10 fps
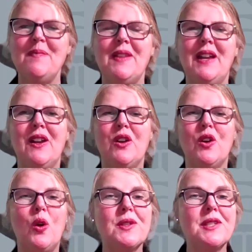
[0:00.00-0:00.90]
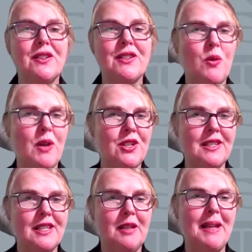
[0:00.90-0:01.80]
And there are a whole series of questions
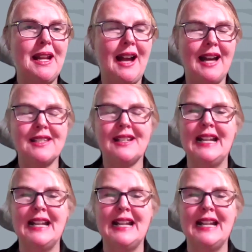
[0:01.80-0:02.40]
that can be asked